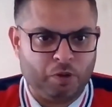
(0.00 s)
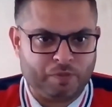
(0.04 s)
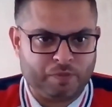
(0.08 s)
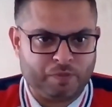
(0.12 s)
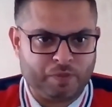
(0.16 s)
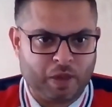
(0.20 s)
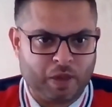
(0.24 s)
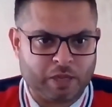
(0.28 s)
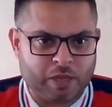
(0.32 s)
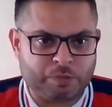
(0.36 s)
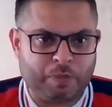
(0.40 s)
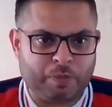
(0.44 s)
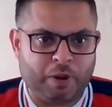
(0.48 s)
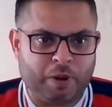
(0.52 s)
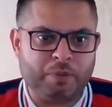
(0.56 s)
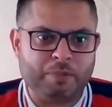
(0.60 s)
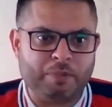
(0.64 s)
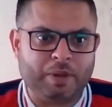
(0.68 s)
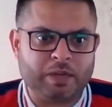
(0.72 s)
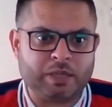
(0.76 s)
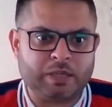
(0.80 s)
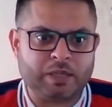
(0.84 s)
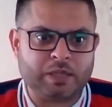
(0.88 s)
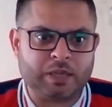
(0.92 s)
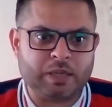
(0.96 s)

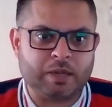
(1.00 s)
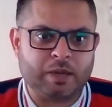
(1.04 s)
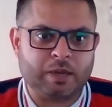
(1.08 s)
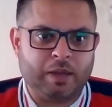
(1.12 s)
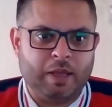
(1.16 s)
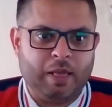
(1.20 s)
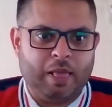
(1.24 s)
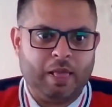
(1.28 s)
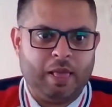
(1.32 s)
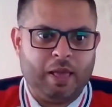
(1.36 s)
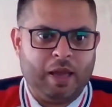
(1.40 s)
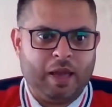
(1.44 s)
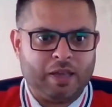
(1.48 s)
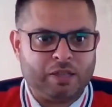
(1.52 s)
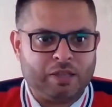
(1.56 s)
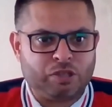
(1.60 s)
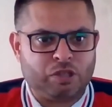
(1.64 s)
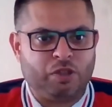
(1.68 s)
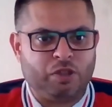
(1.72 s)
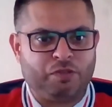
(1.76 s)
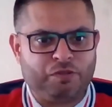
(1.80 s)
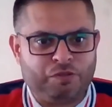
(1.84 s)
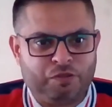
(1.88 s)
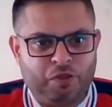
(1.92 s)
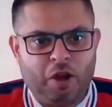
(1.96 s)
experimented. So
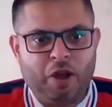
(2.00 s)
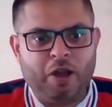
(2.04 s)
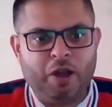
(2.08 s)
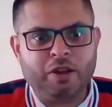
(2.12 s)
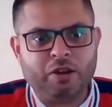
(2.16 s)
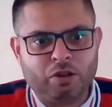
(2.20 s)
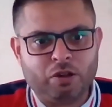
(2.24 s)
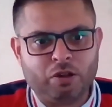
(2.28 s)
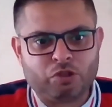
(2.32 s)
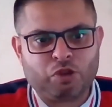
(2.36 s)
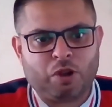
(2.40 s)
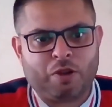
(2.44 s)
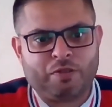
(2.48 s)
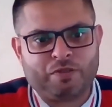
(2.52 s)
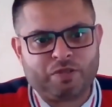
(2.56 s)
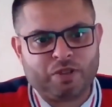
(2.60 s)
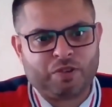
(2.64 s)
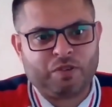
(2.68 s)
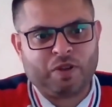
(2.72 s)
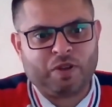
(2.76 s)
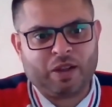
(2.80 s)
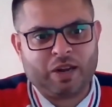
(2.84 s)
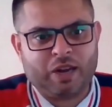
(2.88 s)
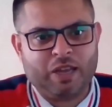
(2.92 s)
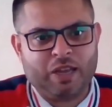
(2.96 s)
the final traffic
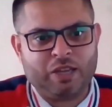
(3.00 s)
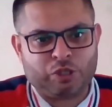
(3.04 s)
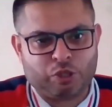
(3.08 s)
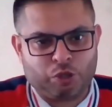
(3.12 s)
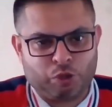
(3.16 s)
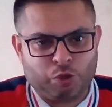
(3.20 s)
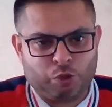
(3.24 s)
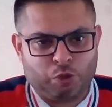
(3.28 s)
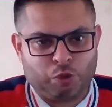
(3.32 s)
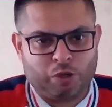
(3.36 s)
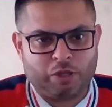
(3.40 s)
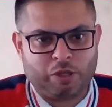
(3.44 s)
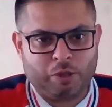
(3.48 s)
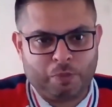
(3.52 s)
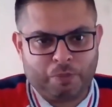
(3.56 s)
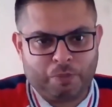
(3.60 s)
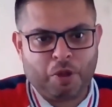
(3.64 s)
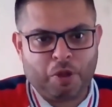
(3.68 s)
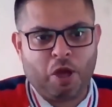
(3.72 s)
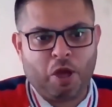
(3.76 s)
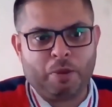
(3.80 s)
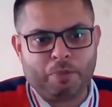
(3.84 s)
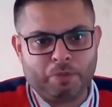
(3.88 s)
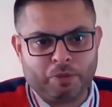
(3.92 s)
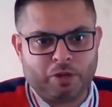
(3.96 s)
regulation order, the
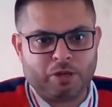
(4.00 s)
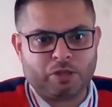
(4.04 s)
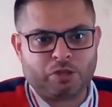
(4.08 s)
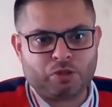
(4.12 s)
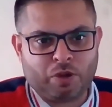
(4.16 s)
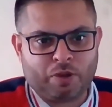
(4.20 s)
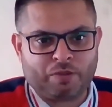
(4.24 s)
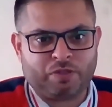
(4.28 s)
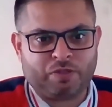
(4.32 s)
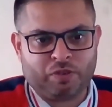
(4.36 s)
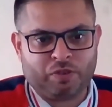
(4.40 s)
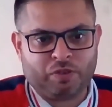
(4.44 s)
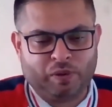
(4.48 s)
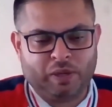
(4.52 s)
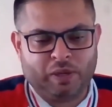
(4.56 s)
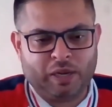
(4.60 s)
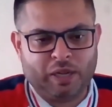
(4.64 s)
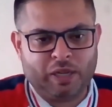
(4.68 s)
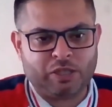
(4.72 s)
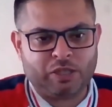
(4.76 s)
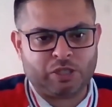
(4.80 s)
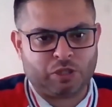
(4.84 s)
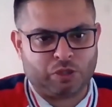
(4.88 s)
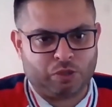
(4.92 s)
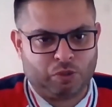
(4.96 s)
permanent traffic
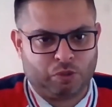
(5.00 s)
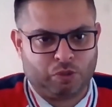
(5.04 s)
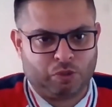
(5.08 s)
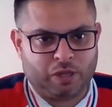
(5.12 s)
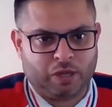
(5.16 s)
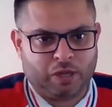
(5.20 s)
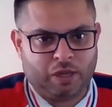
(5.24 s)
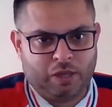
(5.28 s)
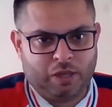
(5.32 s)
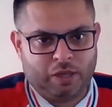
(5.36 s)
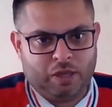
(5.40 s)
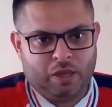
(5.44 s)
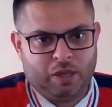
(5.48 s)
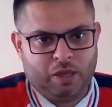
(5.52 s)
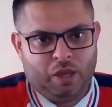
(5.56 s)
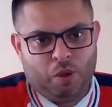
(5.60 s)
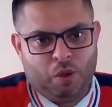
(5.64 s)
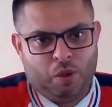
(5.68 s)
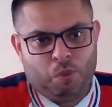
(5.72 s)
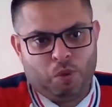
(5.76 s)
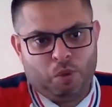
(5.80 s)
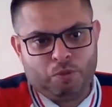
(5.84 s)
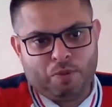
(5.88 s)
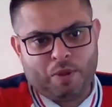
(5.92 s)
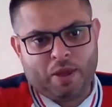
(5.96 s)
regulation order,
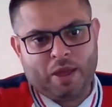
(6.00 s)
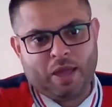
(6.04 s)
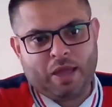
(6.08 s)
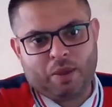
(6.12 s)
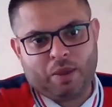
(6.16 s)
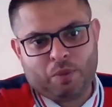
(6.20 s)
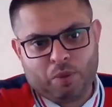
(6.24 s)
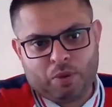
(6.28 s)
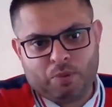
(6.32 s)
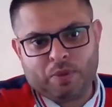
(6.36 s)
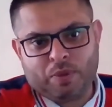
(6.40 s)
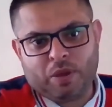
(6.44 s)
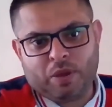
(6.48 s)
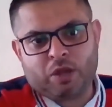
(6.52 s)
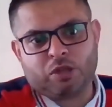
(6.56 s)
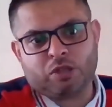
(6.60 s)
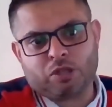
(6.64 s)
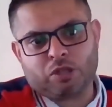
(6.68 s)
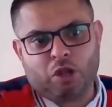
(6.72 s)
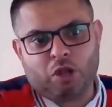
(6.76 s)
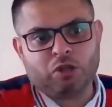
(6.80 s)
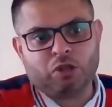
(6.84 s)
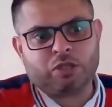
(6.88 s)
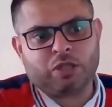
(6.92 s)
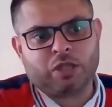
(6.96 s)
when we
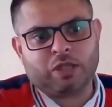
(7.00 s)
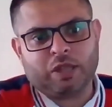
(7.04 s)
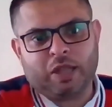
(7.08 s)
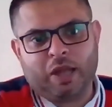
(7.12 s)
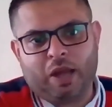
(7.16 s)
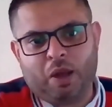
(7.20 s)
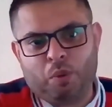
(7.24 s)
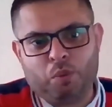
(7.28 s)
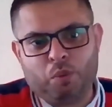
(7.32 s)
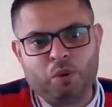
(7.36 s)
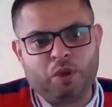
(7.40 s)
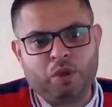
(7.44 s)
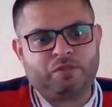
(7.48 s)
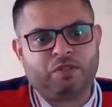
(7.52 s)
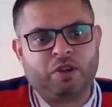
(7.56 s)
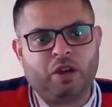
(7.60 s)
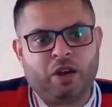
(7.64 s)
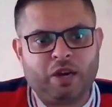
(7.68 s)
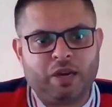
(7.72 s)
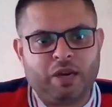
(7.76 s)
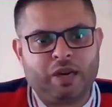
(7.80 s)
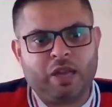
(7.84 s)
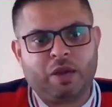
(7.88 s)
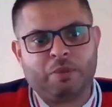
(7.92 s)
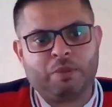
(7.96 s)
consult on that, we've got
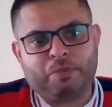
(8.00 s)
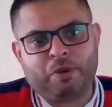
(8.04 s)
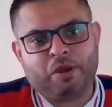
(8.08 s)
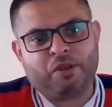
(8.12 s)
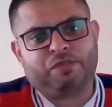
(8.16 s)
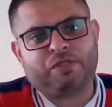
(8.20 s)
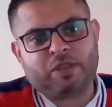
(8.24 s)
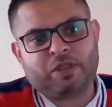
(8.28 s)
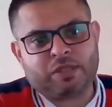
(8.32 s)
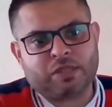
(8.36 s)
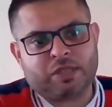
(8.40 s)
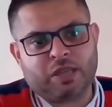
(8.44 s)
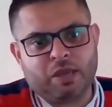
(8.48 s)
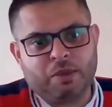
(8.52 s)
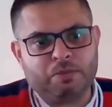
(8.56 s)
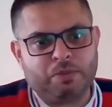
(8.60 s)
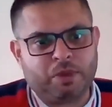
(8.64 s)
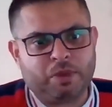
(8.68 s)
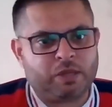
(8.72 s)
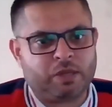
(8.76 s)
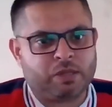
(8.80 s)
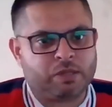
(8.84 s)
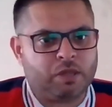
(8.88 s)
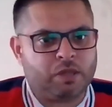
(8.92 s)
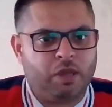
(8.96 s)
a near perfect scheme
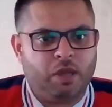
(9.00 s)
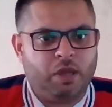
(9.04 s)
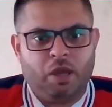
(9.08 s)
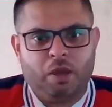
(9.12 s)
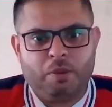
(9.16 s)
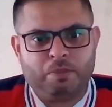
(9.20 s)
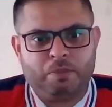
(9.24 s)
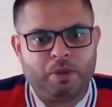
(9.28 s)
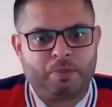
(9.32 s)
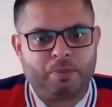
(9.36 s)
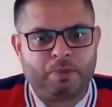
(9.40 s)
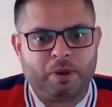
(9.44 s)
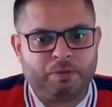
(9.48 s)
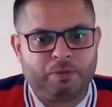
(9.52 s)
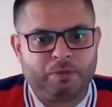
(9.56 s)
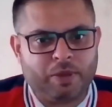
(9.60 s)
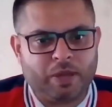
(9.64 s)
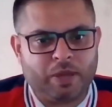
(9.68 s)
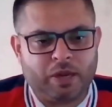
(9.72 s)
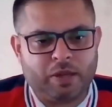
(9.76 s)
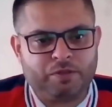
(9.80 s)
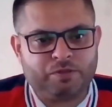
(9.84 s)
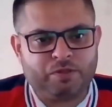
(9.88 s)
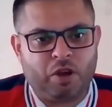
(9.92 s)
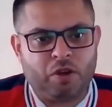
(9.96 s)
because people have
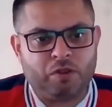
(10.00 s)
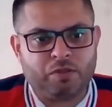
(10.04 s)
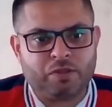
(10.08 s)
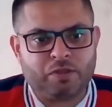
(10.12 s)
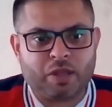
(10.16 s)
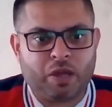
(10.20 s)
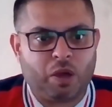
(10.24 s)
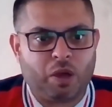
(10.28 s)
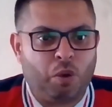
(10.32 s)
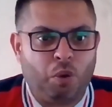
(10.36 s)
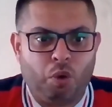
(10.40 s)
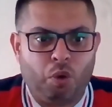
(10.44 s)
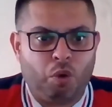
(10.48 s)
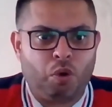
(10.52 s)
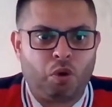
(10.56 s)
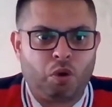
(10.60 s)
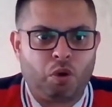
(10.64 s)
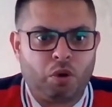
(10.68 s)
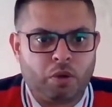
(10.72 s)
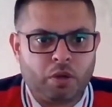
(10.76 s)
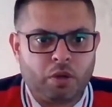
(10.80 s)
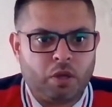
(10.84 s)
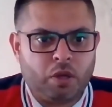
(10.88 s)
been involved in that. Or